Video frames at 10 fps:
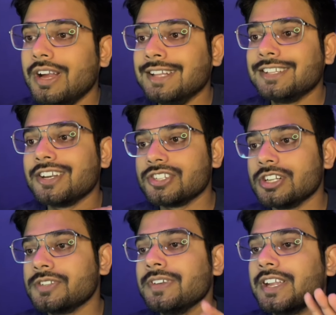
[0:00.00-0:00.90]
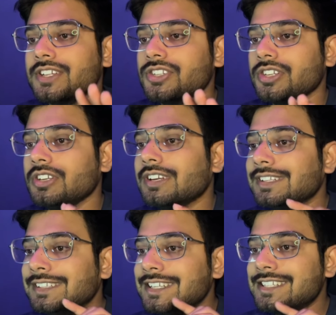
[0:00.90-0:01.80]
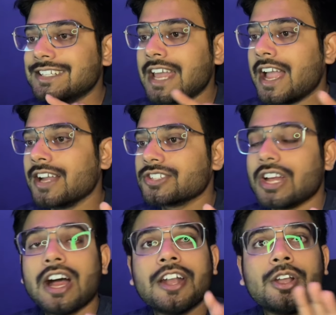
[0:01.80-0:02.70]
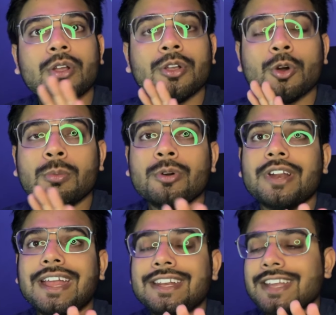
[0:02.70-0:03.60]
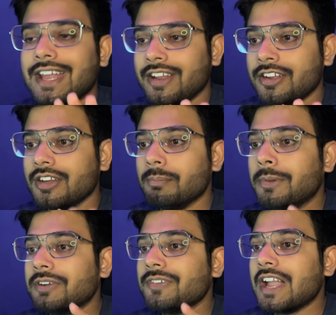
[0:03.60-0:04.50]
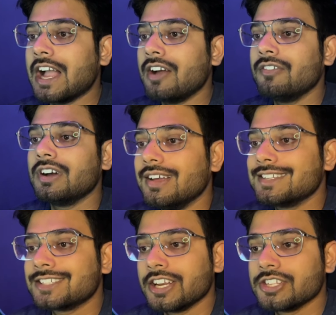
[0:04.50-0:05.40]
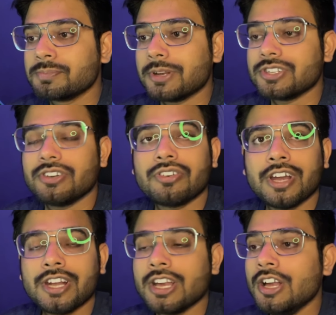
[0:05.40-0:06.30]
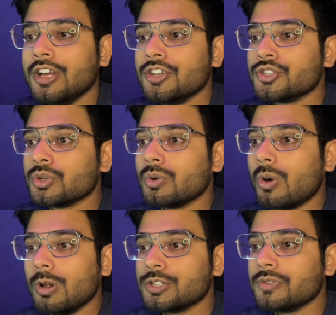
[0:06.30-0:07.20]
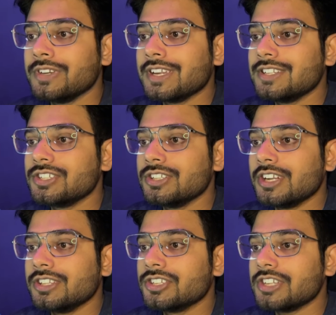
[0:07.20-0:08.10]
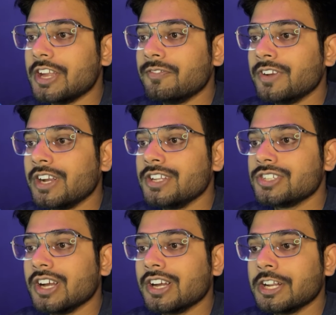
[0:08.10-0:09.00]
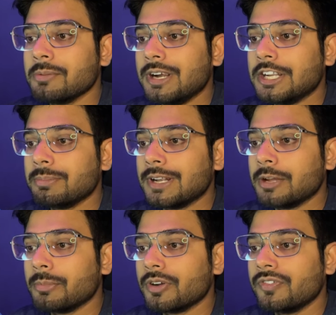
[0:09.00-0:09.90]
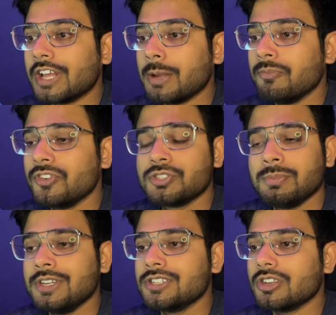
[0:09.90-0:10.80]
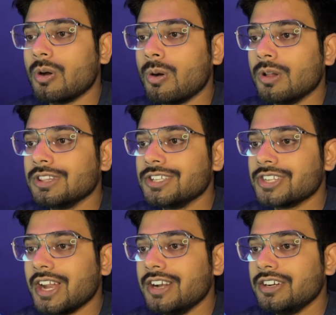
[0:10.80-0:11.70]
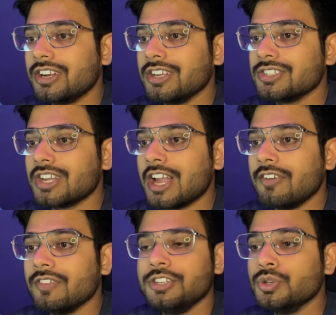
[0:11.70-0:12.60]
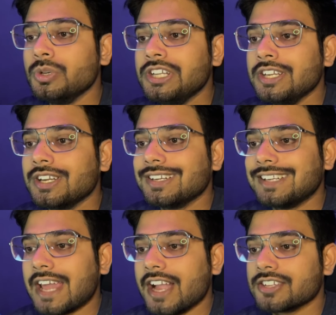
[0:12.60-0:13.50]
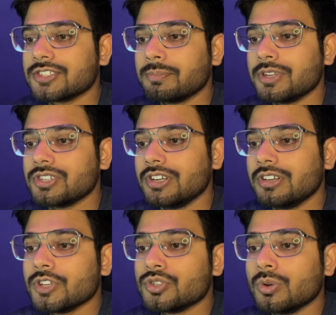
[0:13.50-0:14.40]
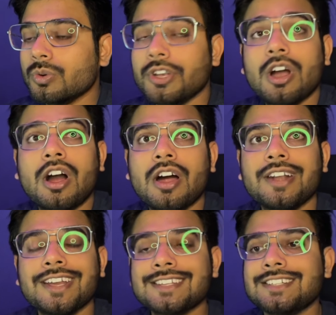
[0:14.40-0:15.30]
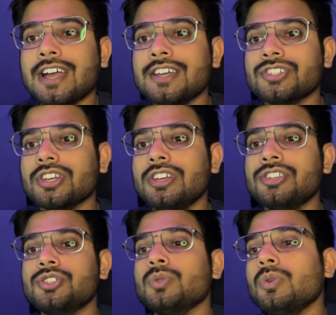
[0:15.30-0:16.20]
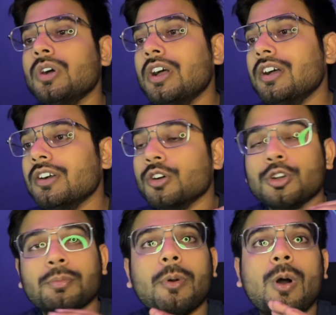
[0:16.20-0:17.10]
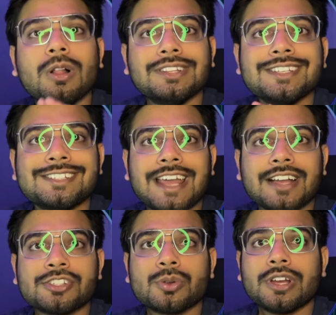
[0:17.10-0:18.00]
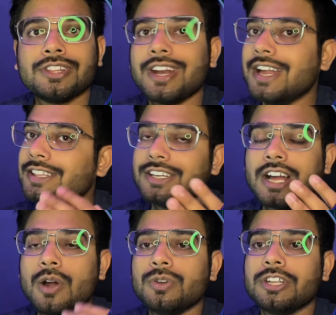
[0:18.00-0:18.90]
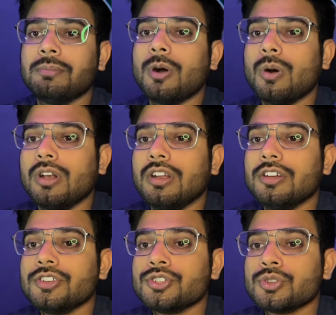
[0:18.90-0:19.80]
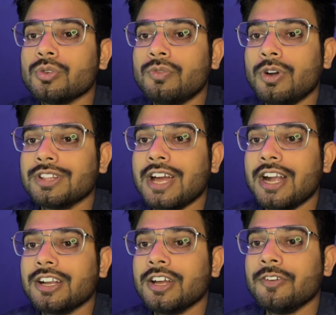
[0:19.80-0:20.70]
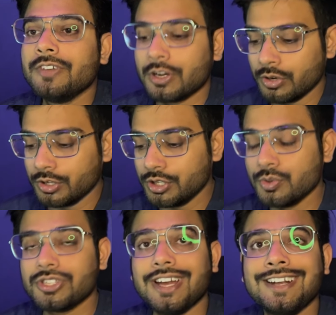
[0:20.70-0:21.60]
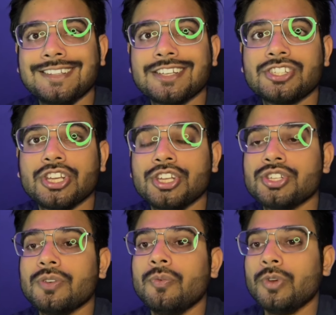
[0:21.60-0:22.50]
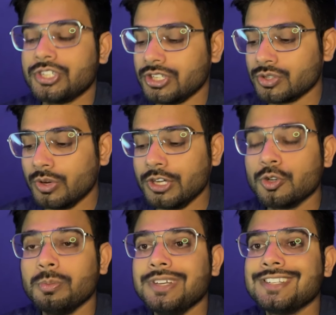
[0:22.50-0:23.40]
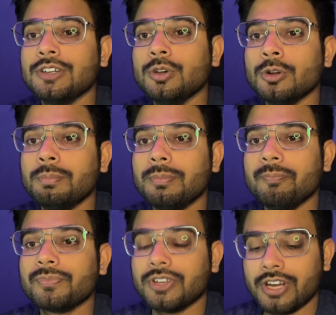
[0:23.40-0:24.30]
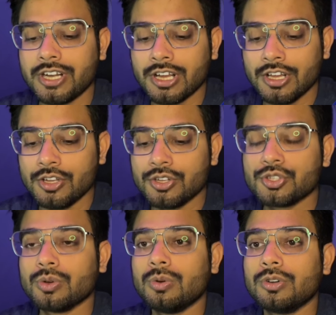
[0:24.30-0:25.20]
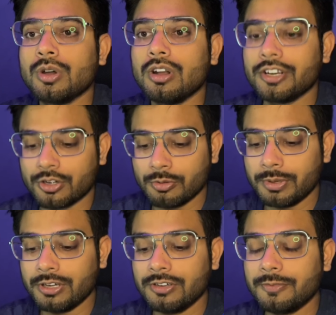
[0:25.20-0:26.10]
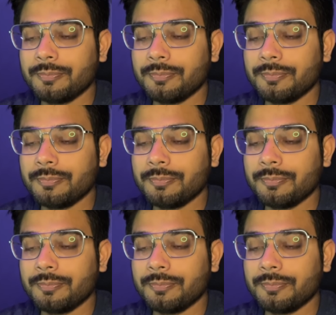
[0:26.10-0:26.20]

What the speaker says: in the results, we can see these tags are no more any array, but we have strings present, right? So also we can see that this F9 is occurring multiple number of times, which means all these entries have unique tags present. So now our next task is to group all these tags together and then count them all. So for that, we are going to use another stage, which is going to be group, right? So $group here,